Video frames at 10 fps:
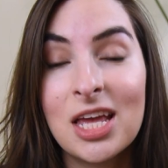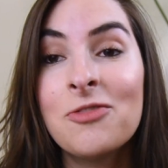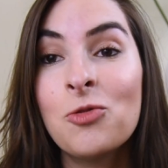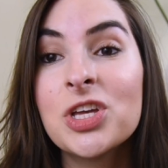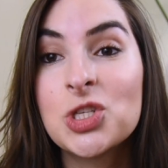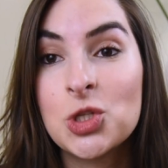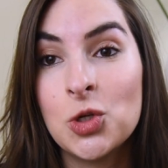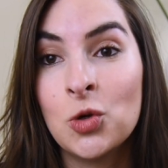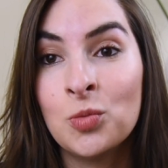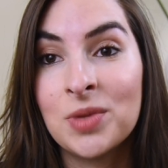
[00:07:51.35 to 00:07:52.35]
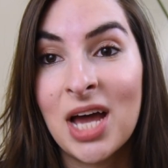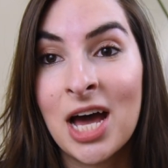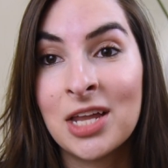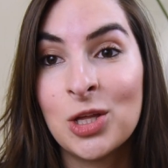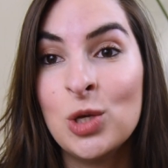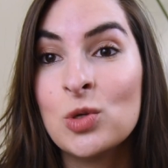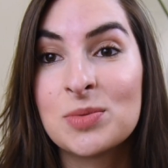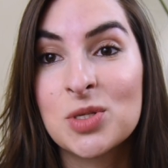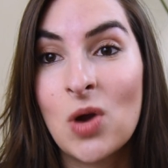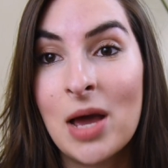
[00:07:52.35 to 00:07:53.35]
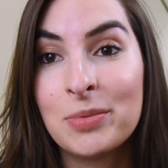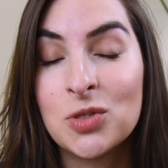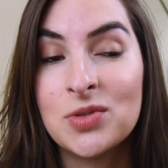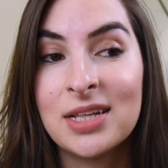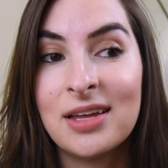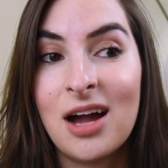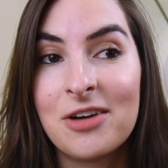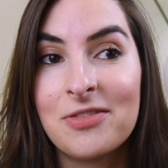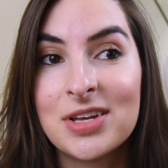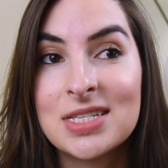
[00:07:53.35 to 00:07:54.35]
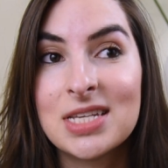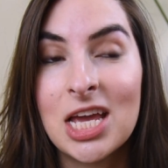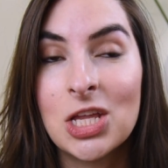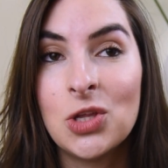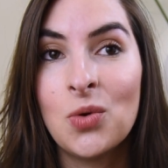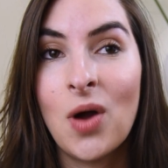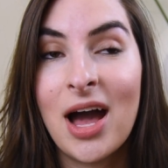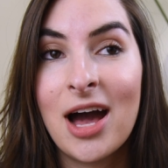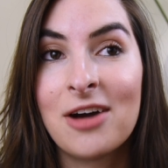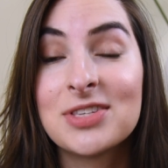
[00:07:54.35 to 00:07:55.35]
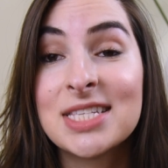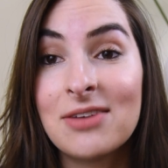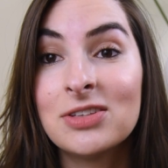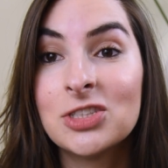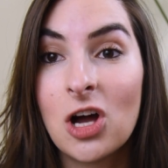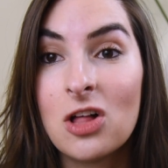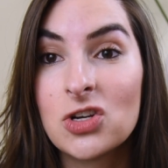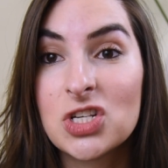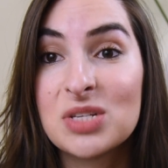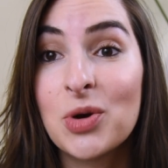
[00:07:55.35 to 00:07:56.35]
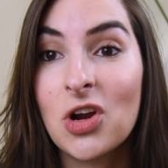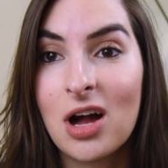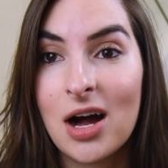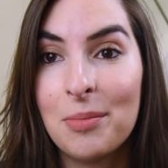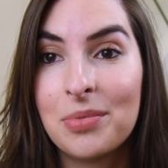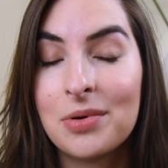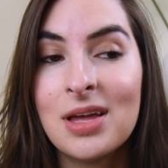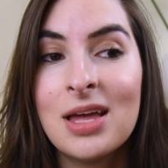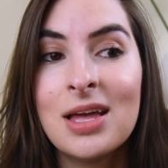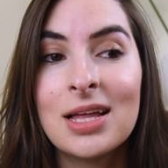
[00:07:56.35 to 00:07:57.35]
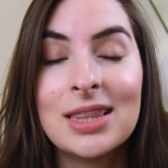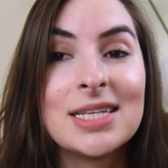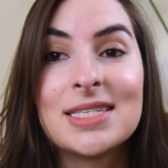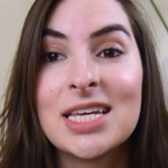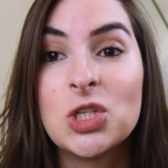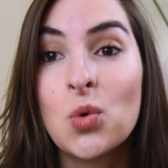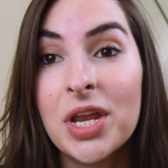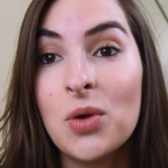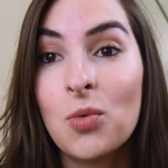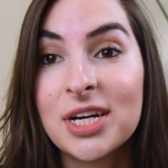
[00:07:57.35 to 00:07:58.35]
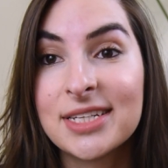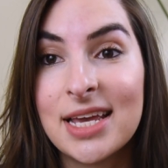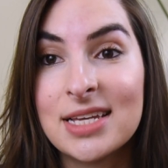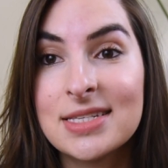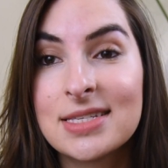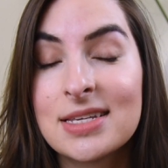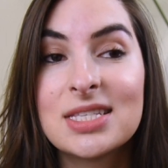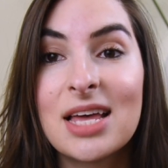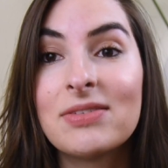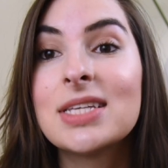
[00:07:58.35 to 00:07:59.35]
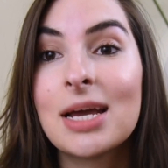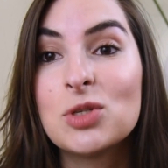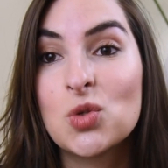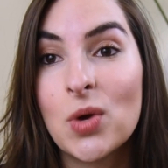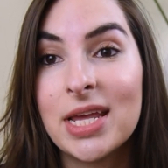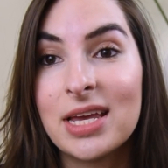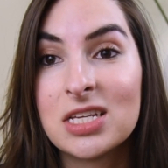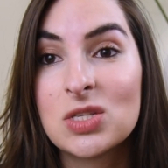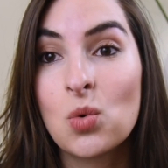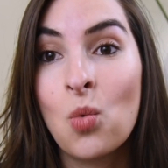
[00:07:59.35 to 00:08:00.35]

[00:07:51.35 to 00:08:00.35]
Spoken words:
If we assume that you subscribe to Daily Harvest and you have $7 per cup, let's say 20 work days, 7 times 20 is